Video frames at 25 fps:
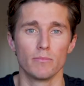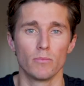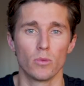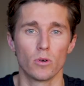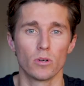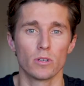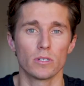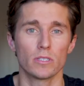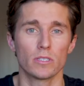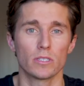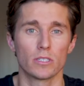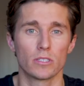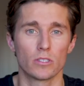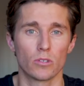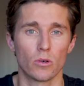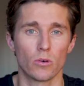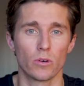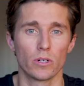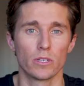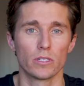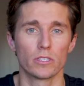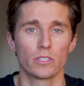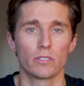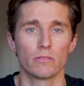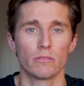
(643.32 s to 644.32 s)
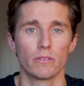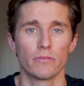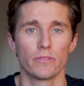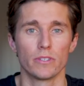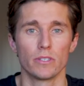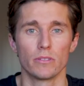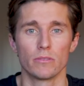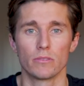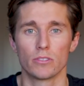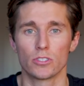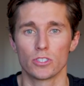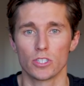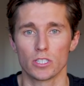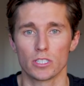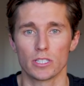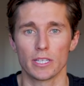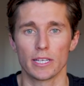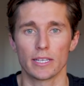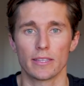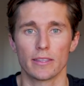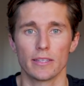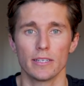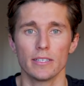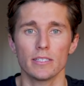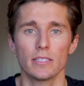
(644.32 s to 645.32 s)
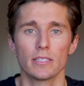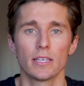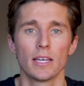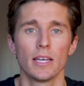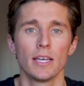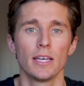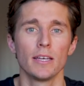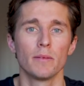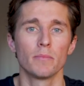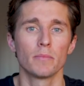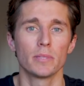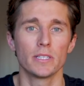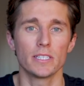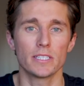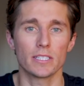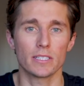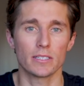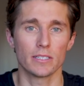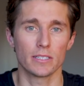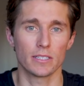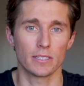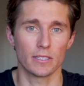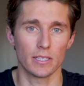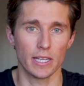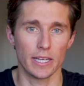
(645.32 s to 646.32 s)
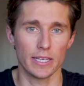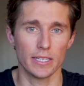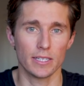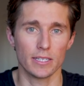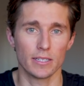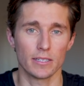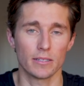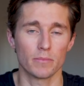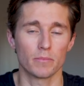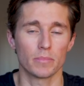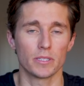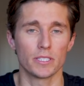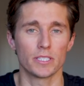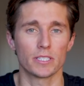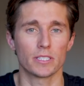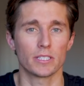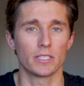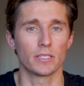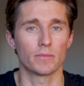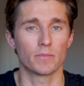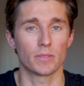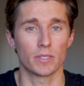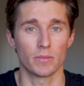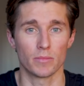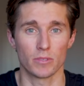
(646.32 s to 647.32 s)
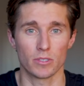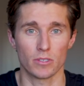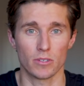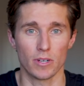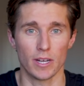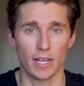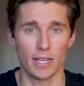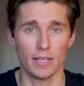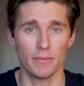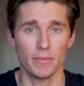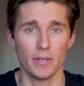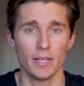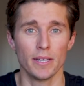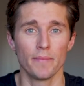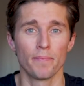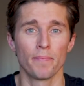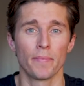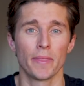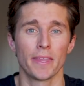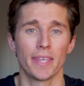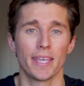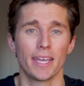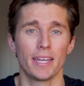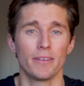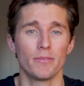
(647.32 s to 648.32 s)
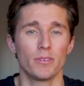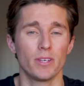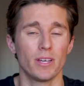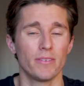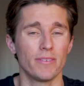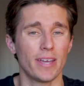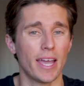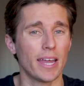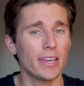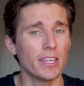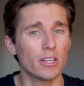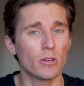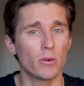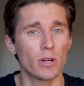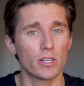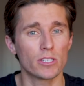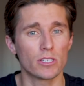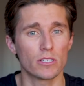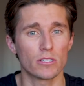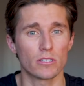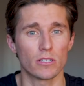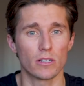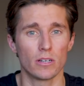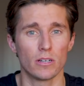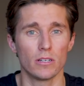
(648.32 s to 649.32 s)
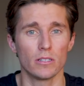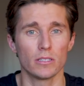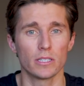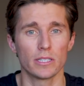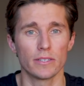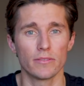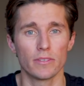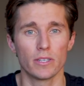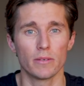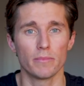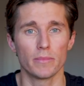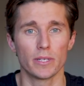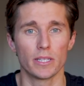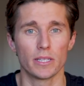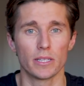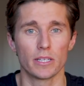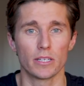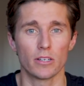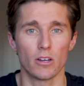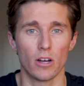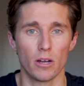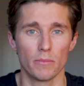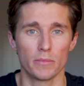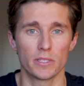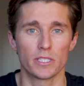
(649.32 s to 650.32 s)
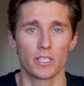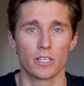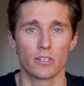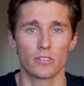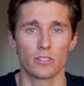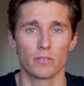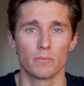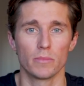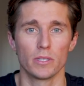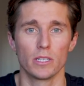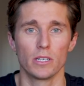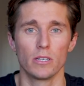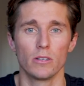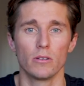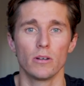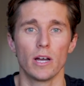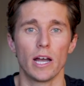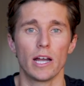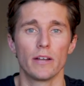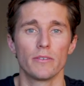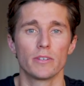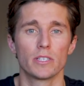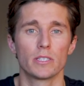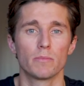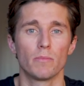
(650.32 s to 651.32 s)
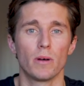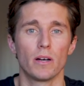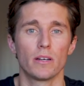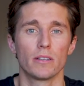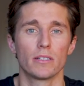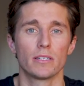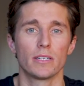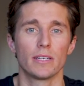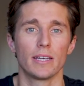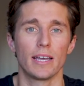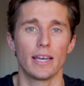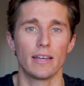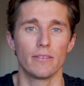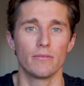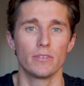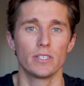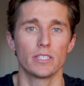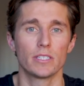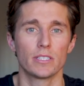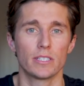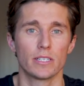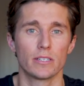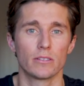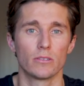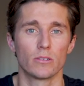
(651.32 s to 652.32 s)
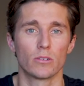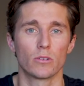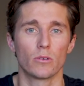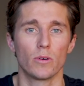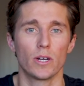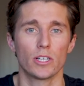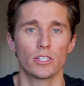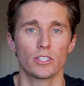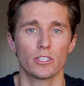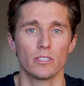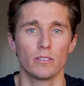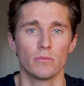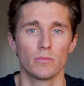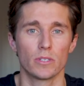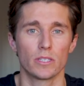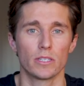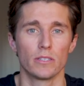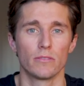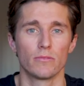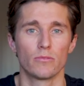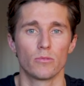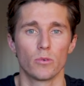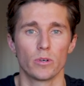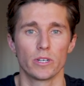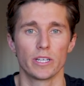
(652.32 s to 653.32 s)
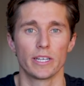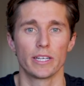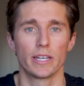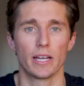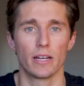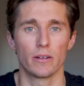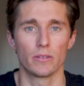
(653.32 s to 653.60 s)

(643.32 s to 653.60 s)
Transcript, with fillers: more tutorials and reviews just like this, please click like, please click subscribe, and if you have any questions at all, leave them in the comment section below. I respond to every single question within 48